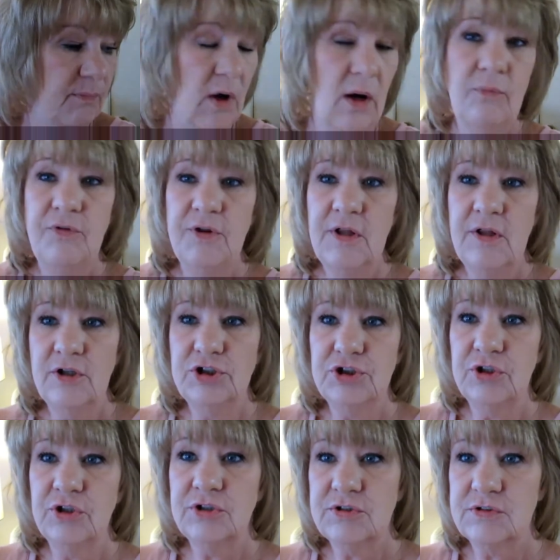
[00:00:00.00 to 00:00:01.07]
Hopefully their
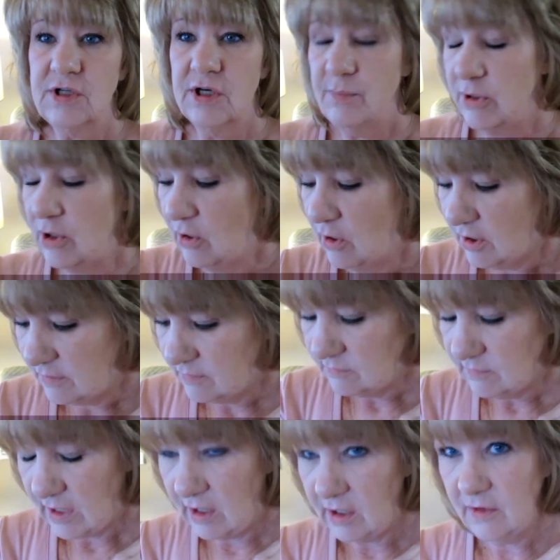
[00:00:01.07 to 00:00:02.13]
sugar's going to be gone
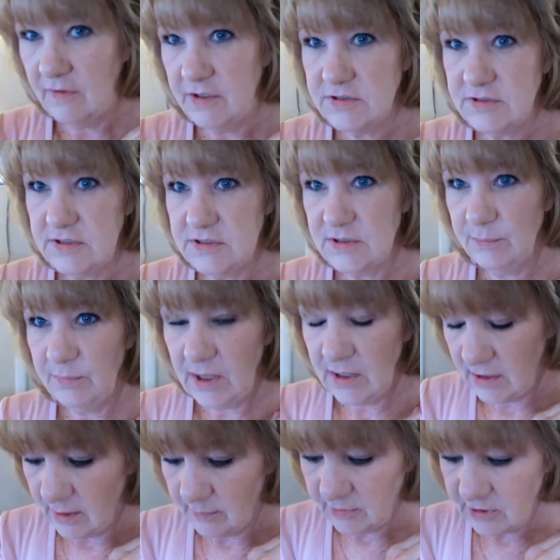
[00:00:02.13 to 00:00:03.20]
out of their system by
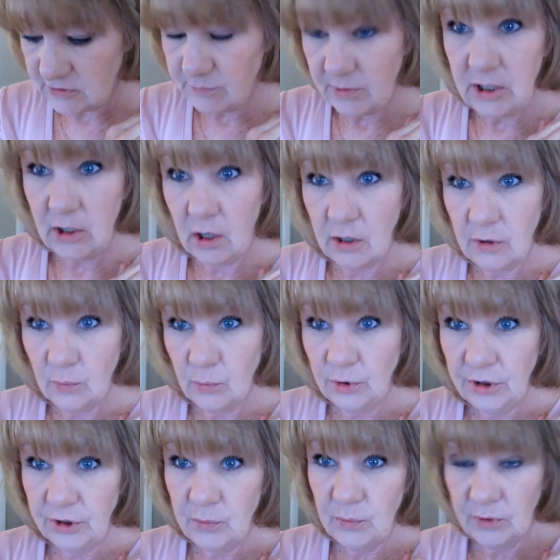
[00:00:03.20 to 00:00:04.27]
then because my daughter
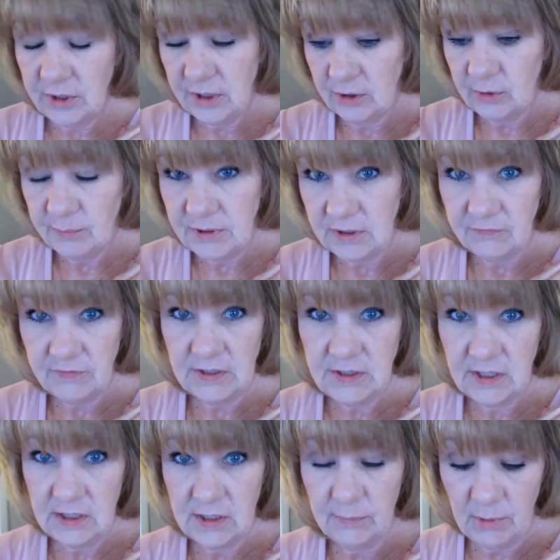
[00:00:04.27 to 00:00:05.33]
really will kill me if I
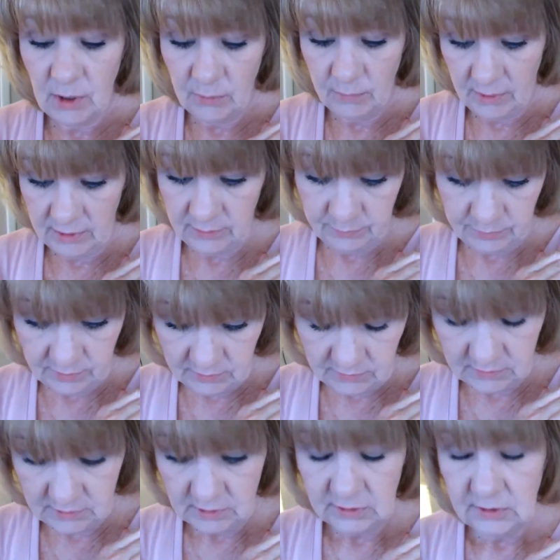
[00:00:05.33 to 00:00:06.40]
take them home hyper.
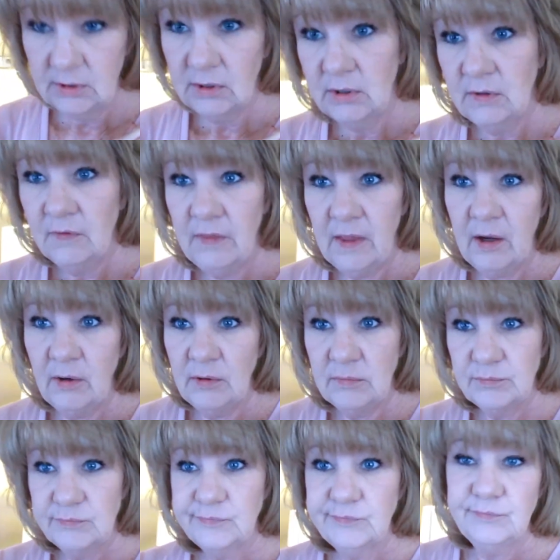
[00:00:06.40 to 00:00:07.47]

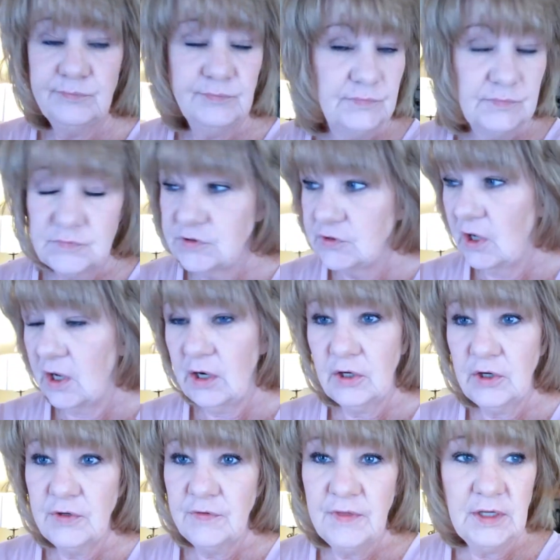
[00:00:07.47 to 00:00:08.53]
That's not a
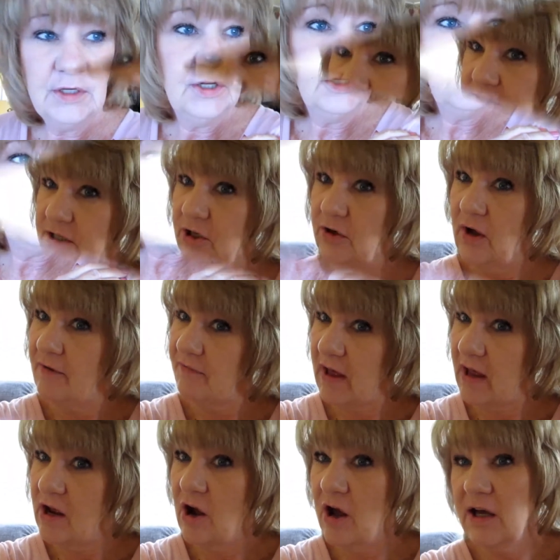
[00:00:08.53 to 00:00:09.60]
good thing. Still have
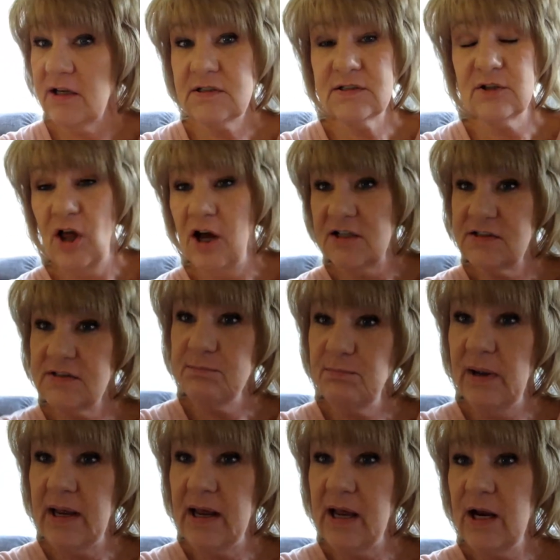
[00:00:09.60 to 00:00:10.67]
chaos. Lost
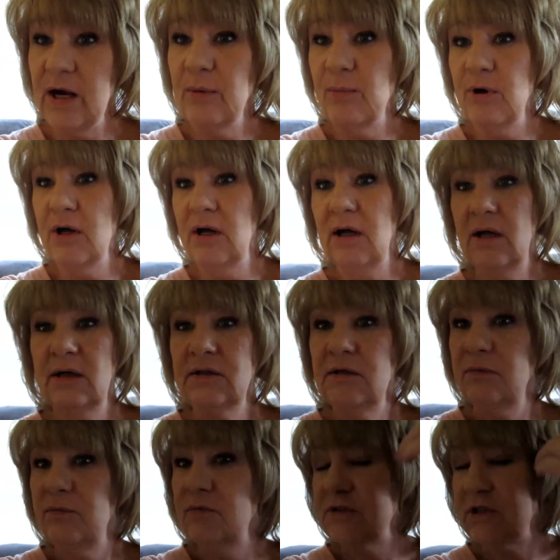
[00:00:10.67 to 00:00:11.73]
my camera.
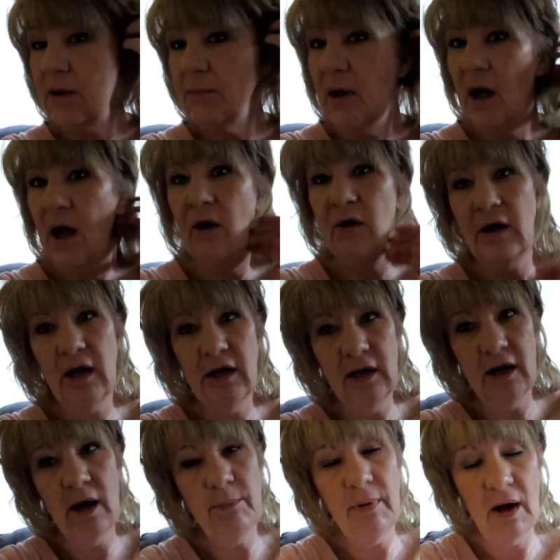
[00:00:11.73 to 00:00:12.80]
Somehow it ended
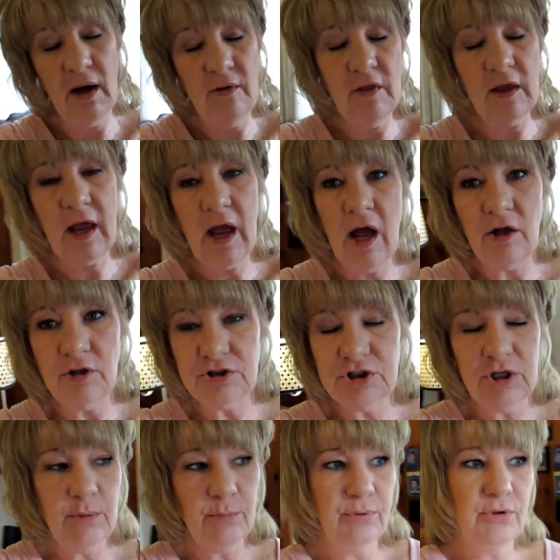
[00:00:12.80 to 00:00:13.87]
up behind the couch and
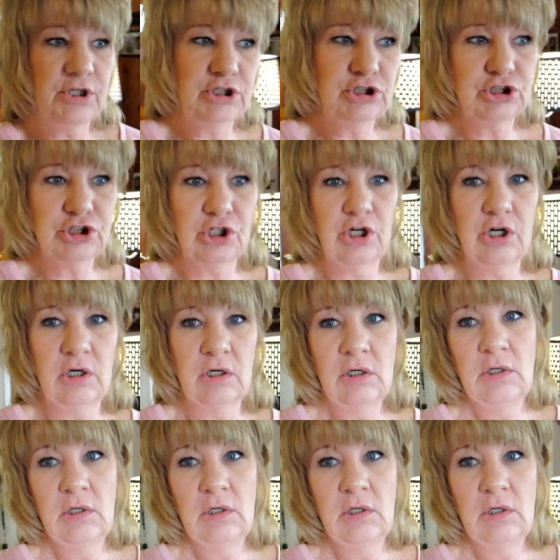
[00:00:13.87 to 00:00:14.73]
I'm pretty sure